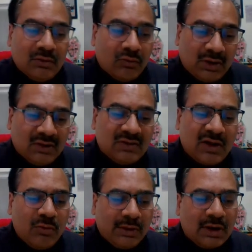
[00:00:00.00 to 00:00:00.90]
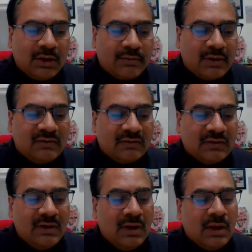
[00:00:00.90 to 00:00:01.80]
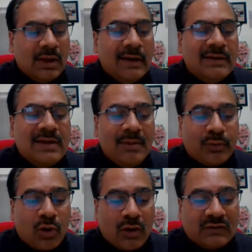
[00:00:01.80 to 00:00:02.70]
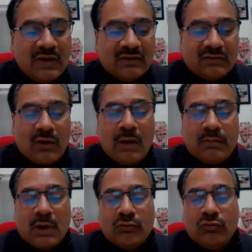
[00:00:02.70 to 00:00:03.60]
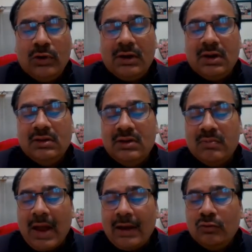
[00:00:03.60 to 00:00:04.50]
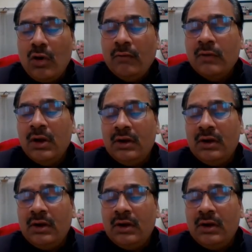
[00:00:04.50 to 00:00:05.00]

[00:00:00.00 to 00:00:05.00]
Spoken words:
What is the numerical differentiation? It is a process of calculating the value of